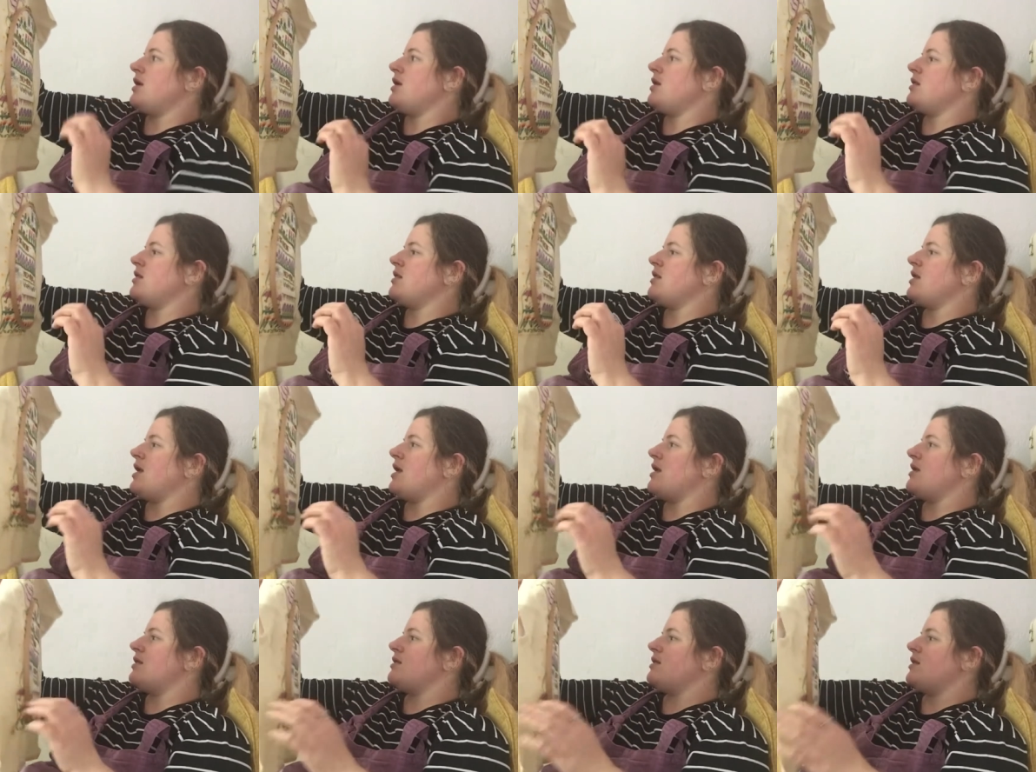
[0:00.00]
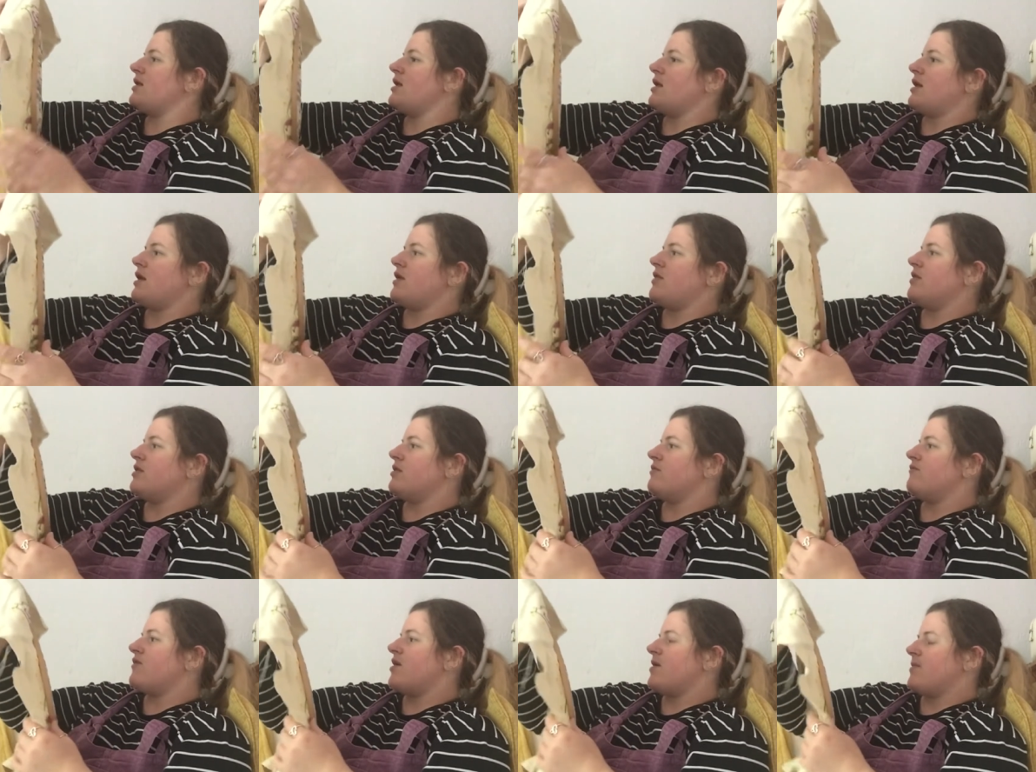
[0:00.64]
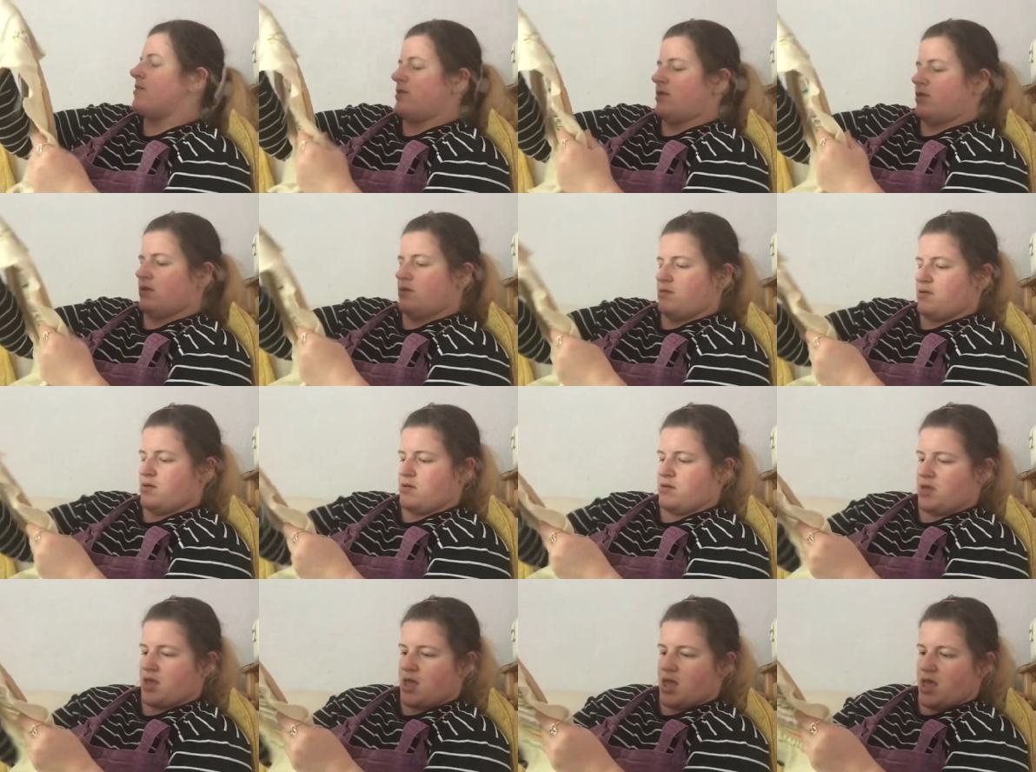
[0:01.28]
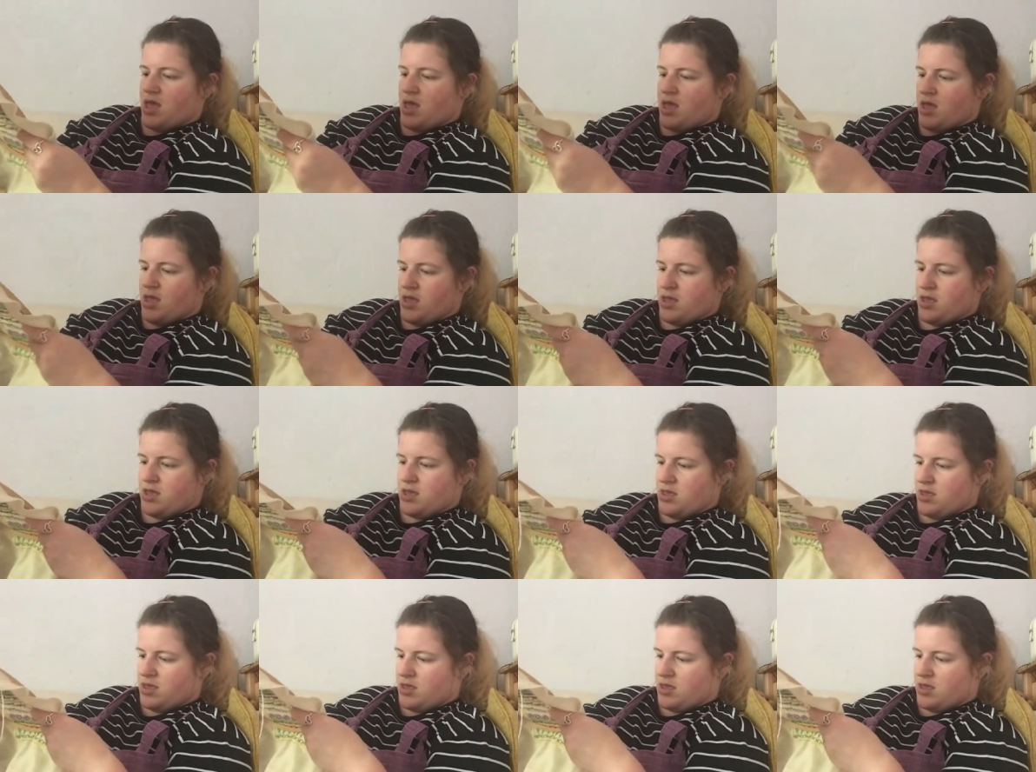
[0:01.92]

And that's it. I think the rabbits are okay